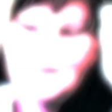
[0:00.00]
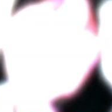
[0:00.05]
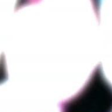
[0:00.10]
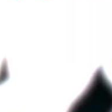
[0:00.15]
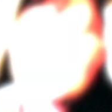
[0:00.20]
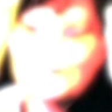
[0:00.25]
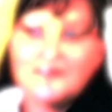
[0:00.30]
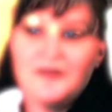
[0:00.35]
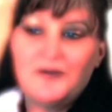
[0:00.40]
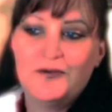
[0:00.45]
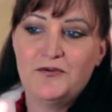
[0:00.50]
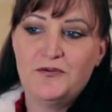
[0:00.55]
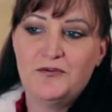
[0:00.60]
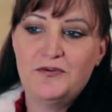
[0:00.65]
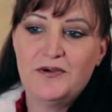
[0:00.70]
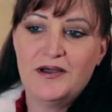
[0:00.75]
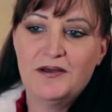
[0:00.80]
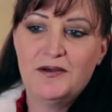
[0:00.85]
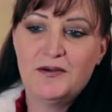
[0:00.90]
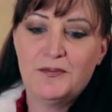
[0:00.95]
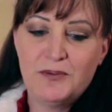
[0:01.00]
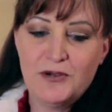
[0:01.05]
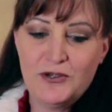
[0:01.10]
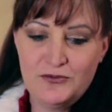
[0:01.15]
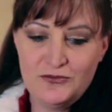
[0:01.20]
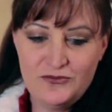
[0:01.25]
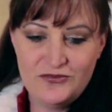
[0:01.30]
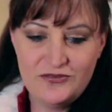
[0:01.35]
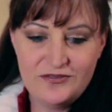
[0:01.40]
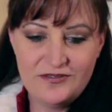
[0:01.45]
So
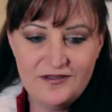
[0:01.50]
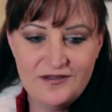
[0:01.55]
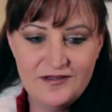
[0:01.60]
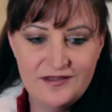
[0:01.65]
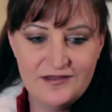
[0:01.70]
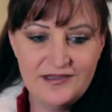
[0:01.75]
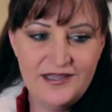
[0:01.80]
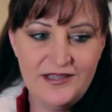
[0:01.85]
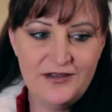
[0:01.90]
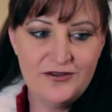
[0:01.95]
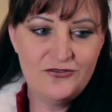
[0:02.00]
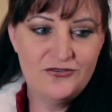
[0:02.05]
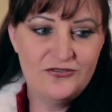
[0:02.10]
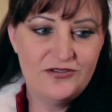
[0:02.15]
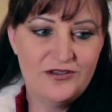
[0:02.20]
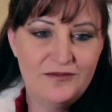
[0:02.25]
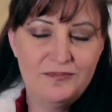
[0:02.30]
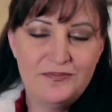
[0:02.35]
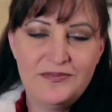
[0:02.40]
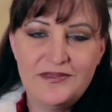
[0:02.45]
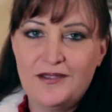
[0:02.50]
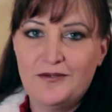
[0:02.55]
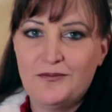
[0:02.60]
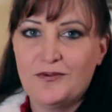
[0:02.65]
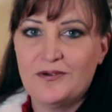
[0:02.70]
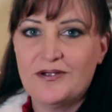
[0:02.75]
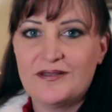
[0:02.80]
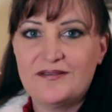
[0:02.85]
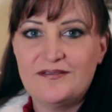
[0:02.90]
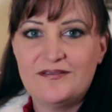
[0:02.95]
approached the leadership. They
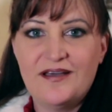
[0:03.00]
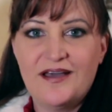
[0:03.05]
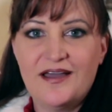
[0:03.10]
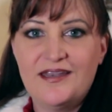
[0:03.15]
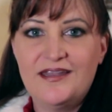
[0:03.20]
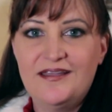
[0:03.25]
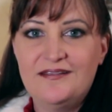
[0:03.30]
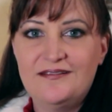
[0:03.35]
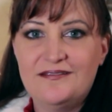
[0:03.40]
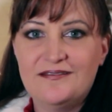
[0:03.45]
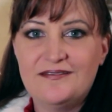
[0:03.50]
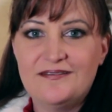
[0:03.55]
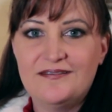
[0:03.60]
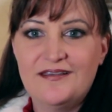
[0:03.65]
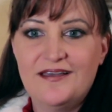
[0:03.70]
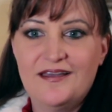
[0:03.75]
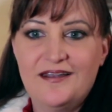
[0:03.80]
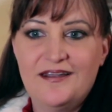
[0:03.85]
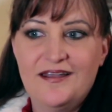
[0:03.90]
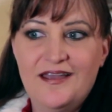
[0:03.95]
were excited and said,